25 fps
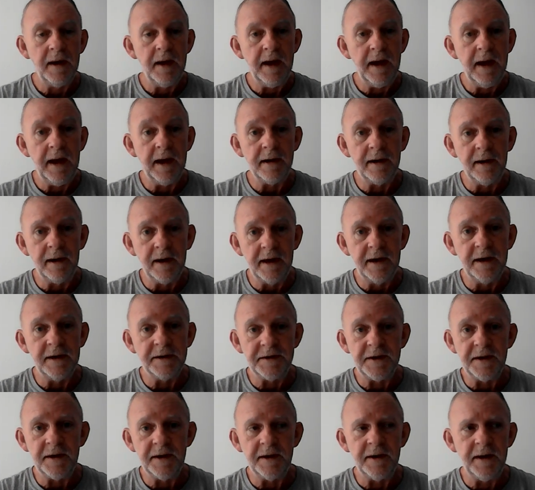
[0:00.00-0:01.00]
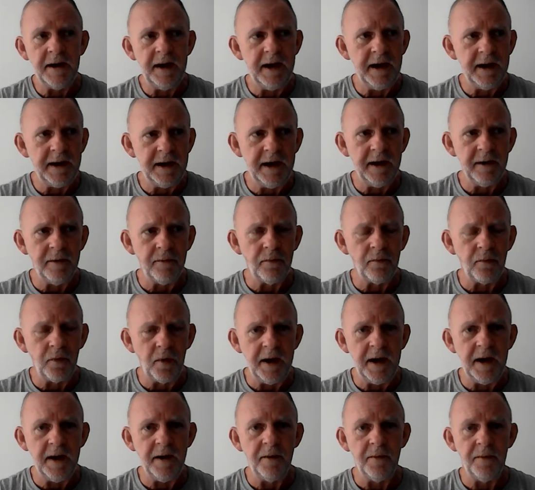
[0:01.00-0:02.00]
and listen and get
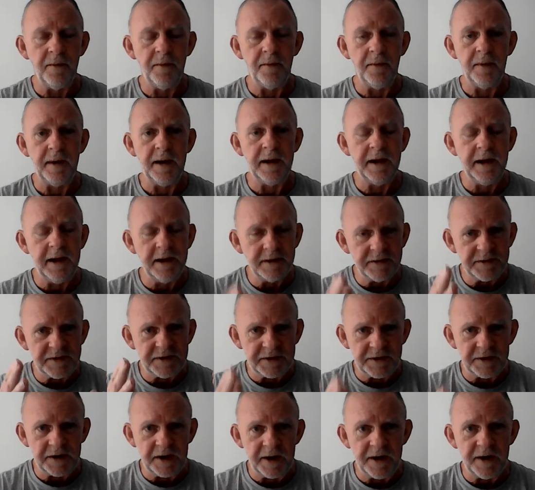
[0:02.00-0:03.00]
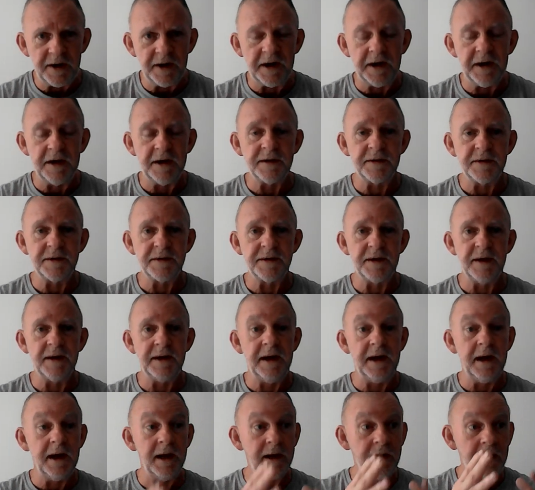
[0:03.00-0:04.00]
real get serious
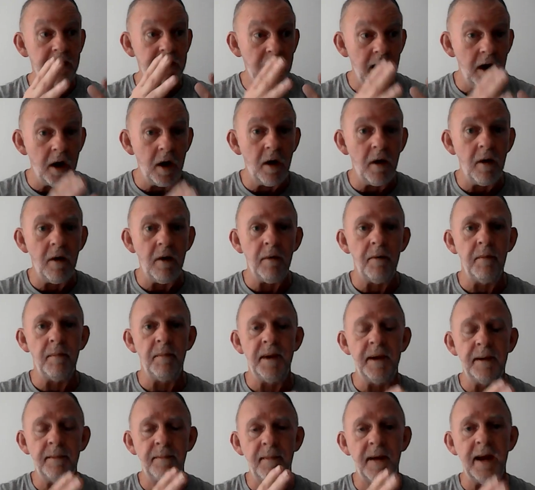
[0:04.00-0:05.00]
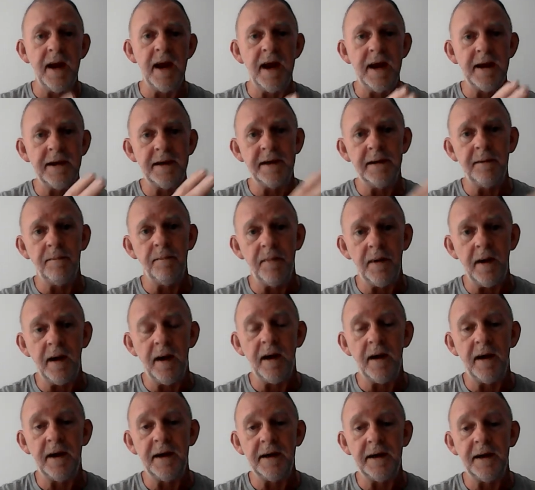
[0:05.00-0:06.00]
and get calm in mind and
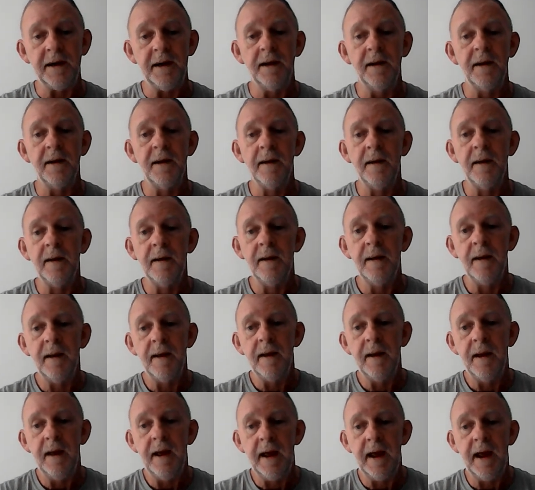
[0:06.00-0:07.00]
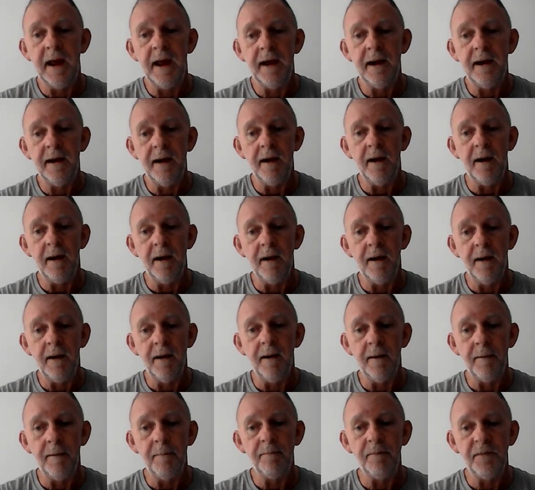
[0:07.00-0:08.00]
body and
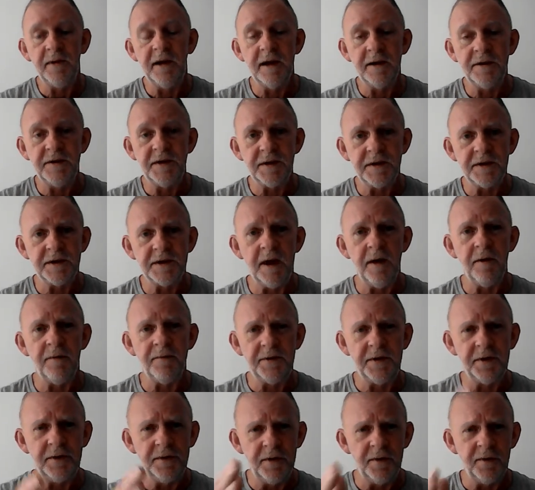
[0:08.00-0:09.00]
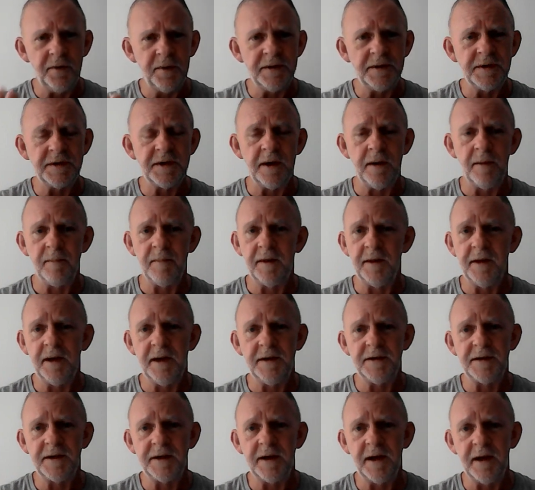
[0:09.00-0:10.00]
uh, get yourself to doing some of
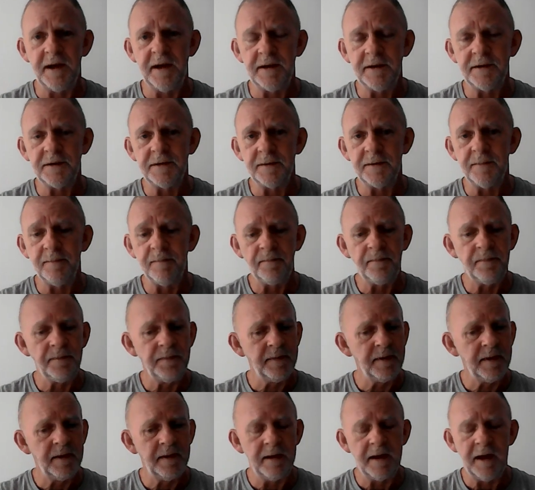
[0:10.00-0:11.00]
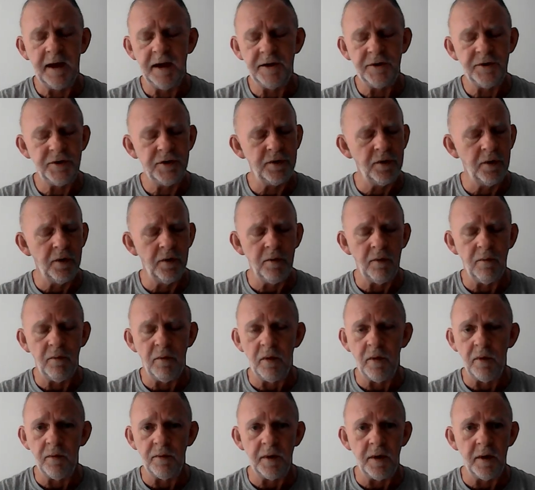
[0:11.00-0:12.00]
these things. They sure
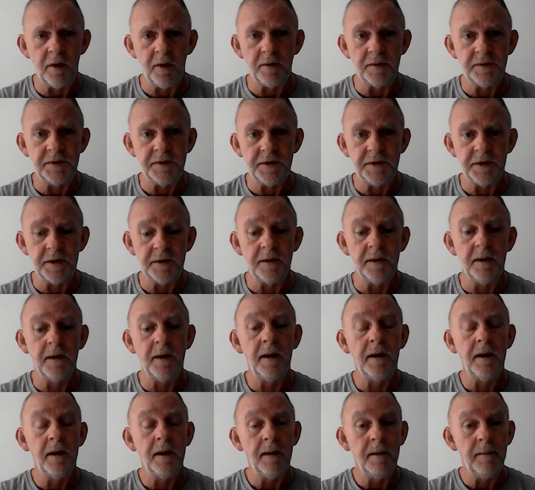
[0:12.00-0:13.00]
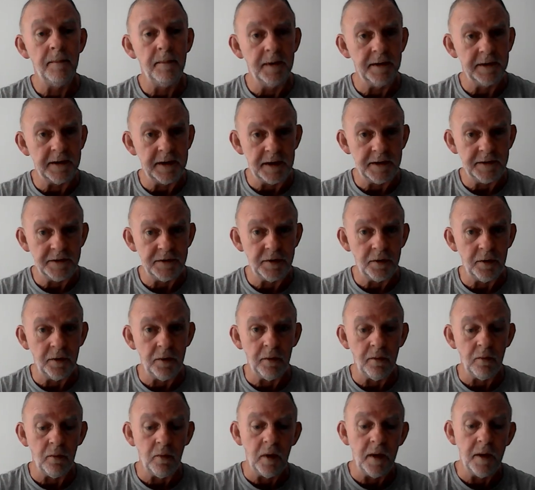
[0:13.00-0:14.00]
won't hurt you, but they
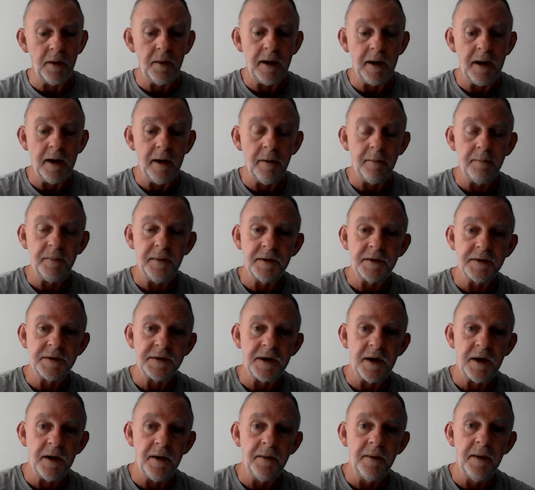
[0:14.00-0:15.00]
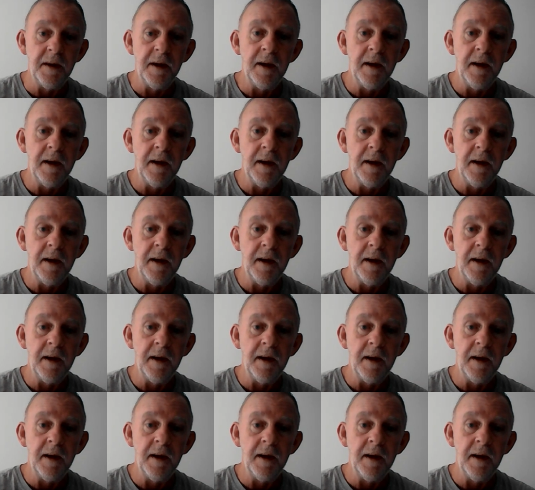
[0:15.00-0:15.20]
sure will help you. So,